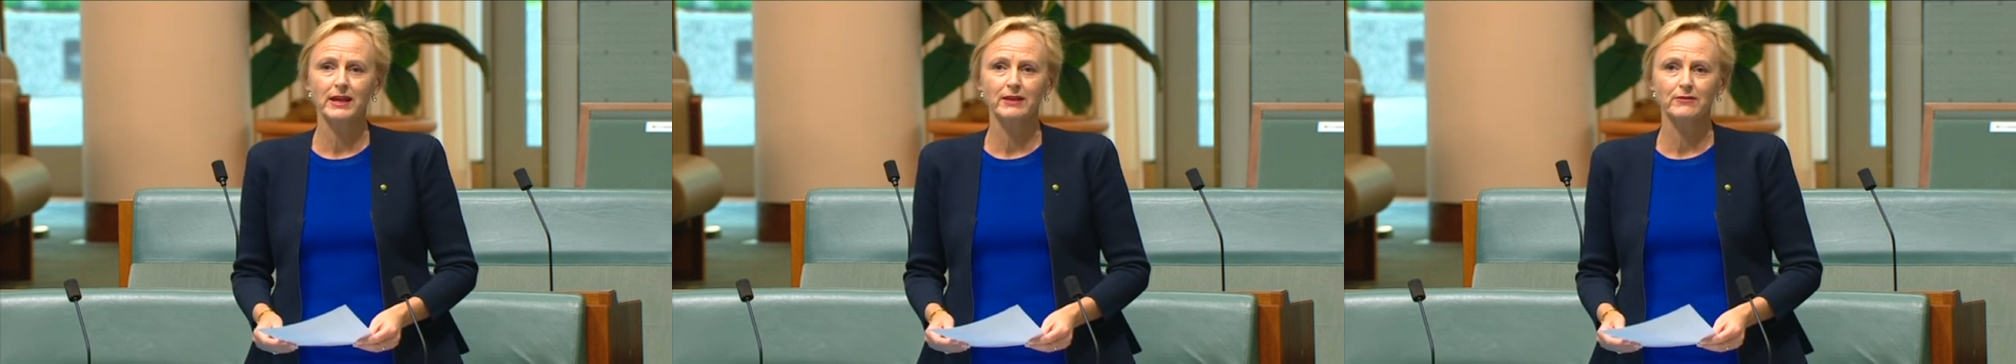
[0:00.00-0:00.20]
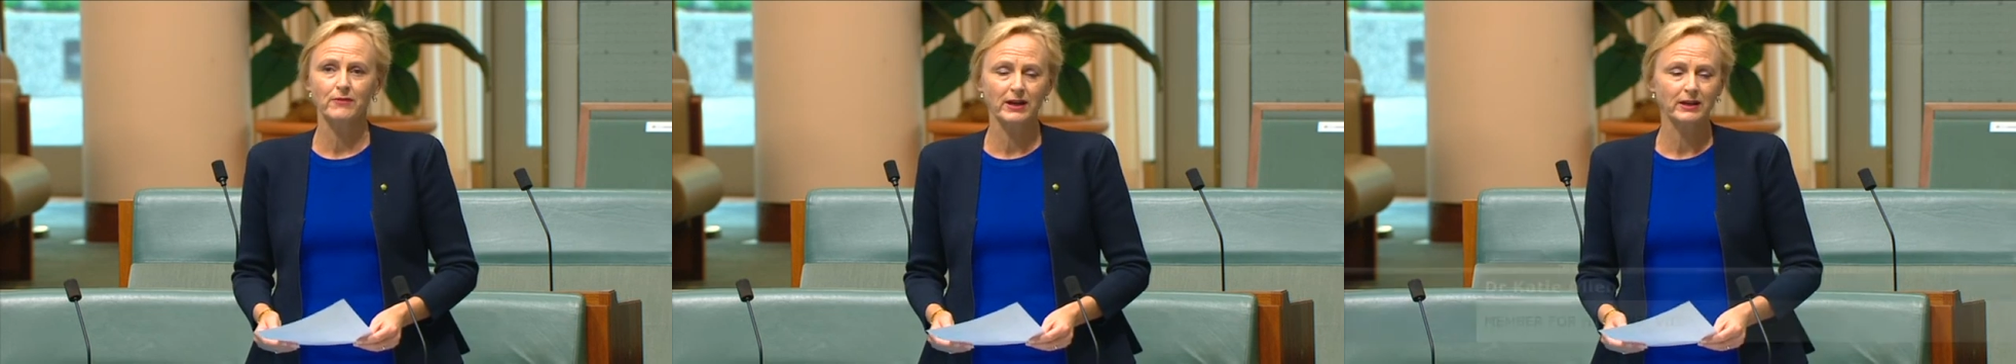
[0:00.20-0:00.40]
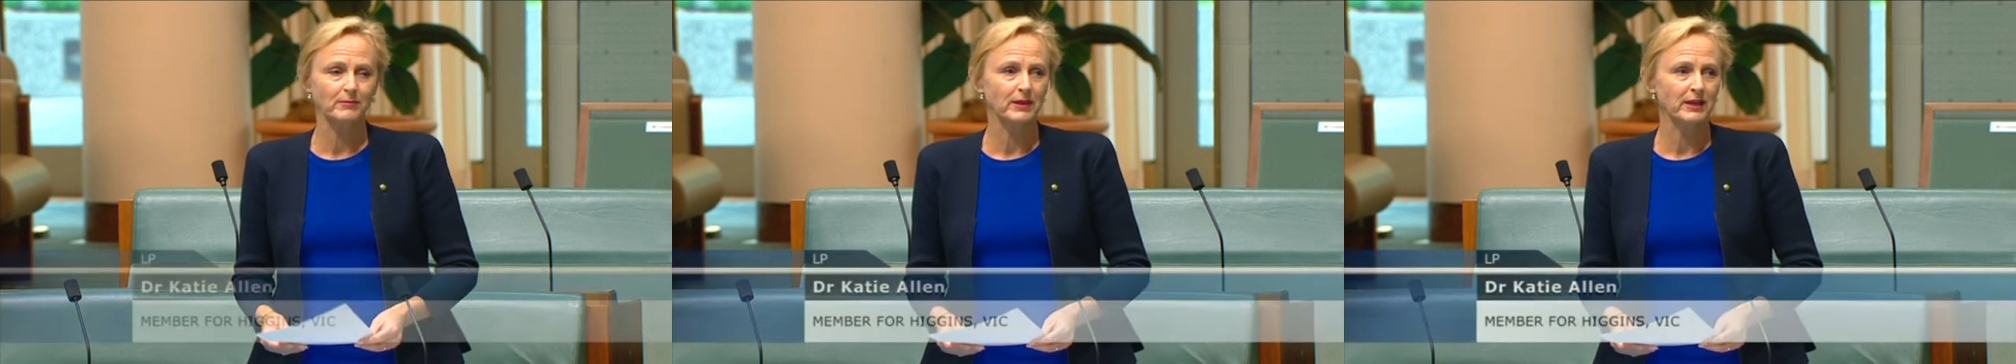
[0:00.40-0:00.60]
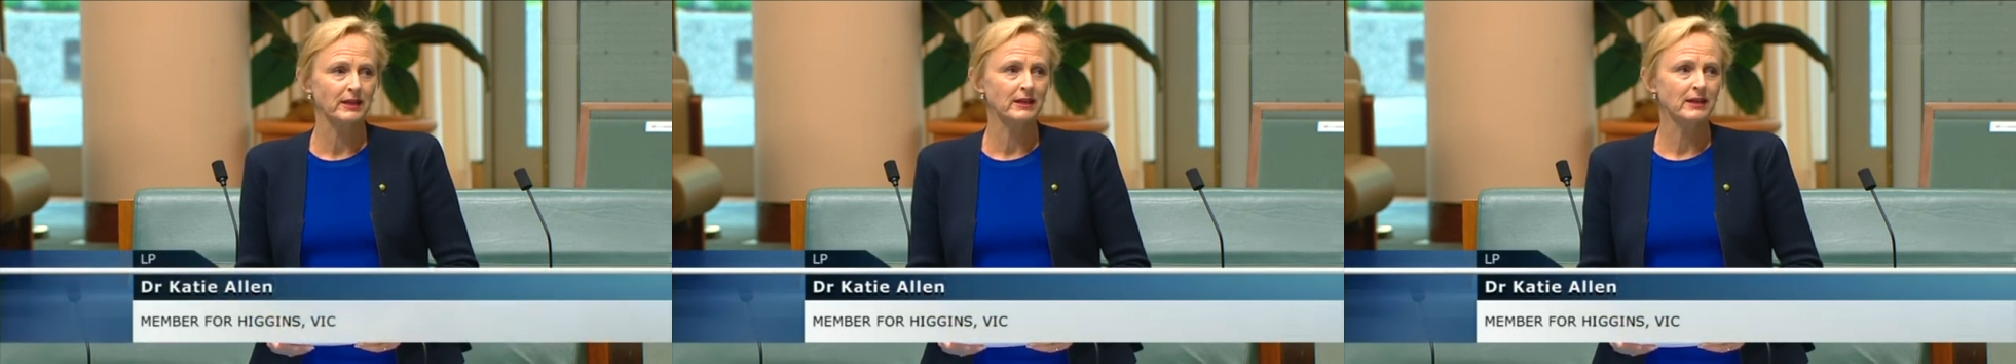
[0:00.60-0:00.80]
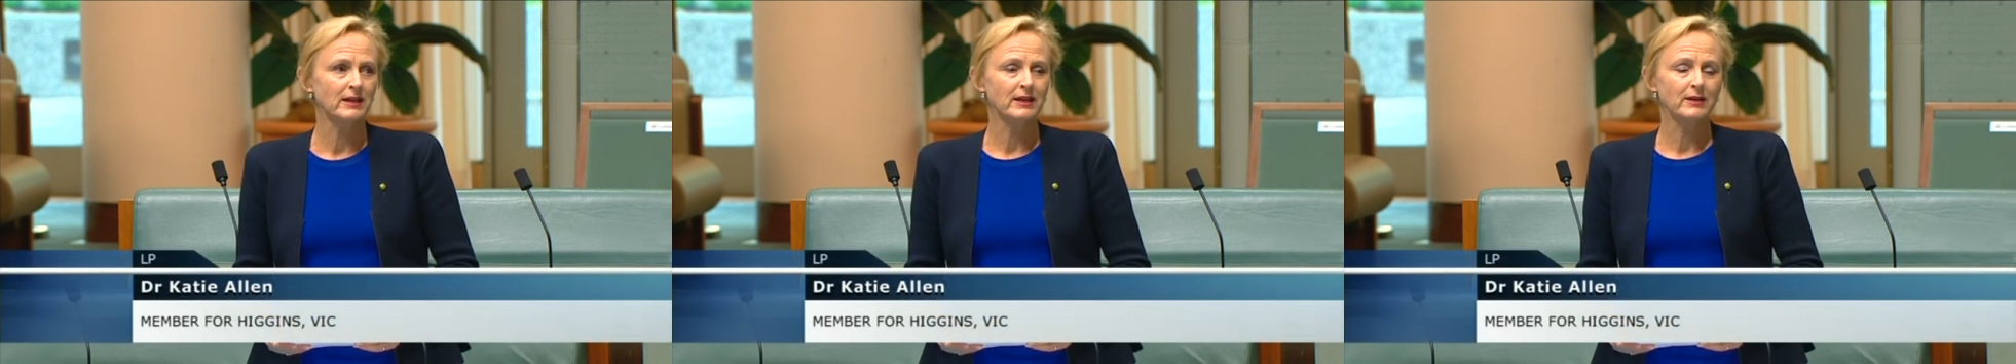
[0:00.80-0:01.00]
and rung me
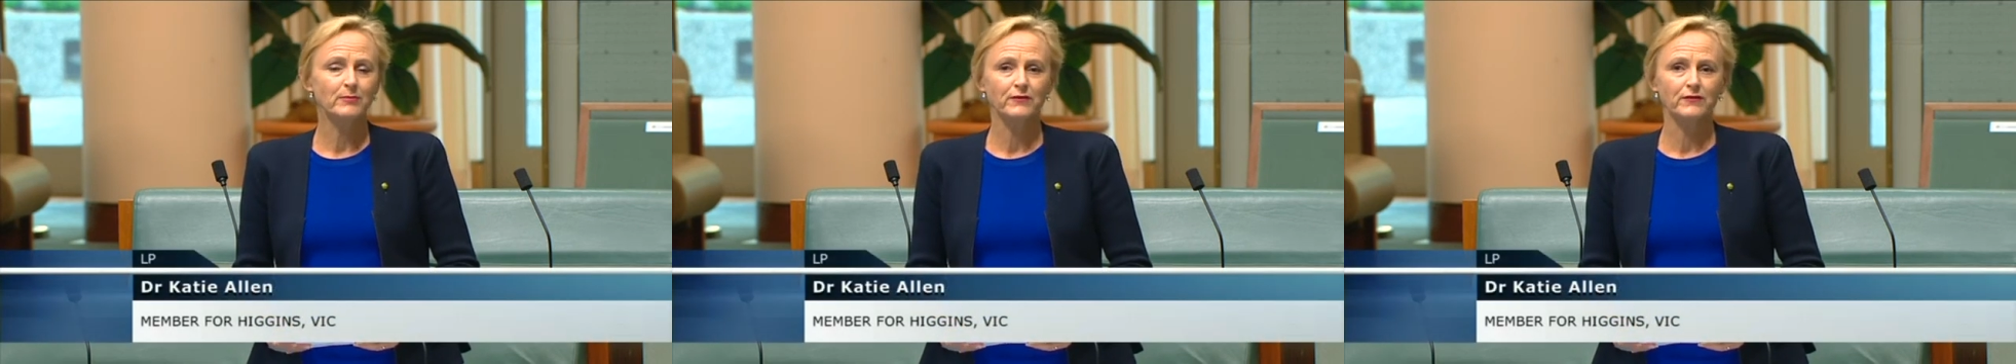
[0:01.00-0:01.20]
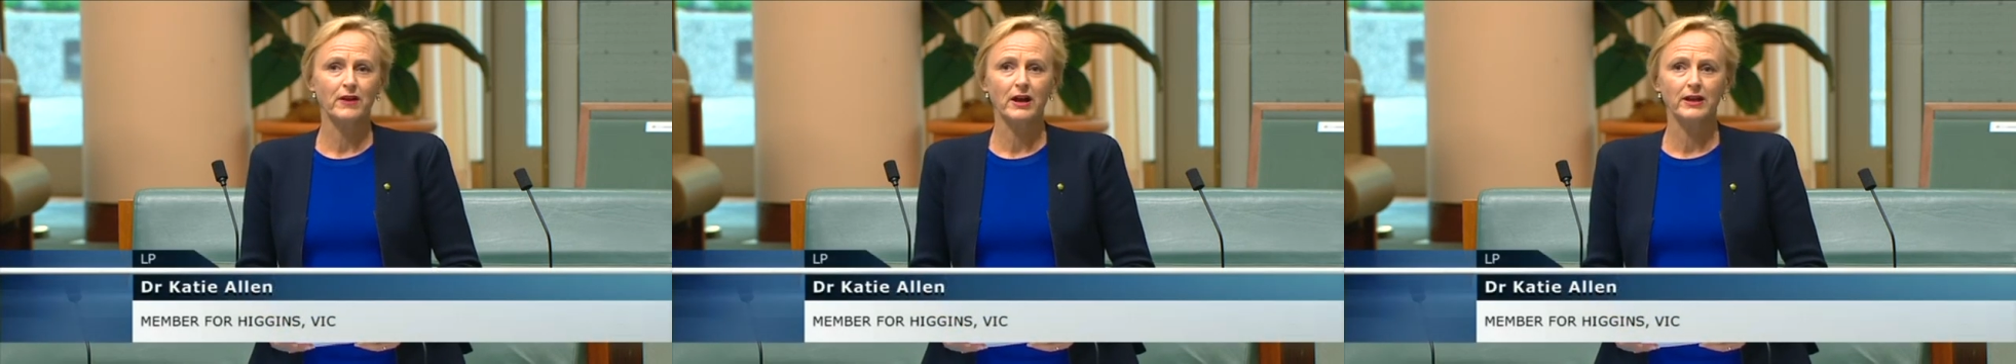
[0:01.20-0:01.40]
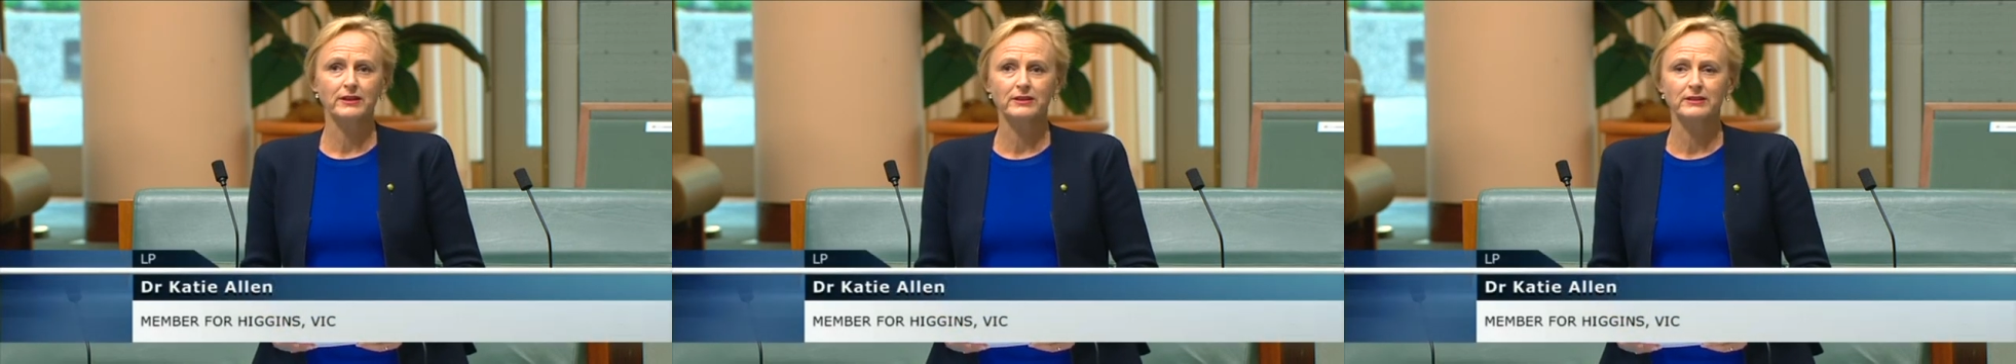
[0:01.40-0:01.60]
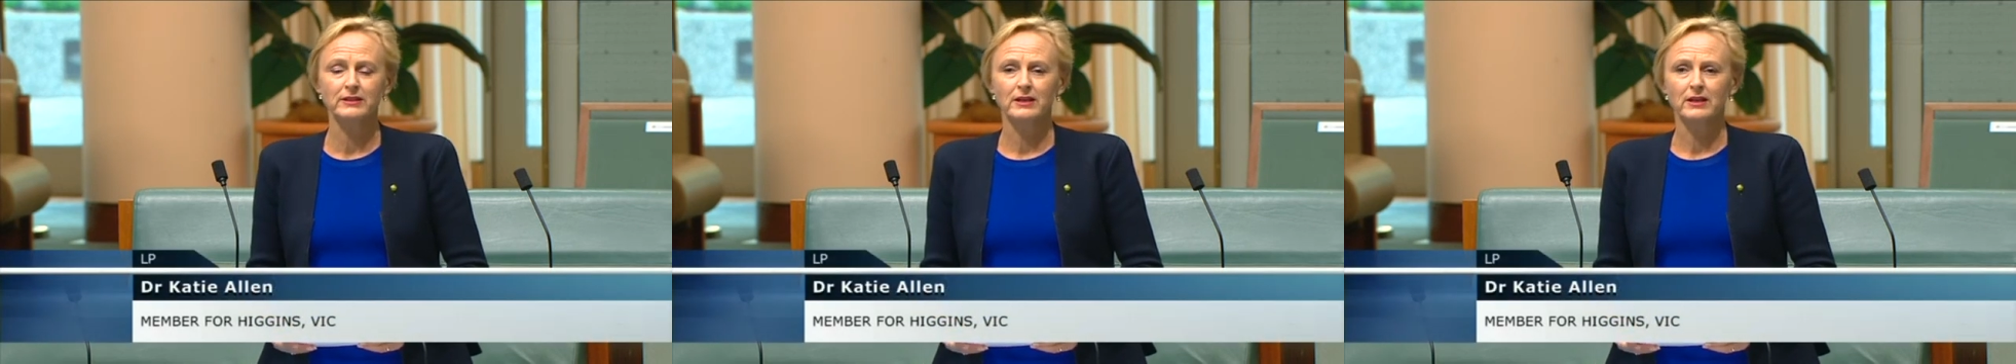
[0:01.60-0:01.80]
and provided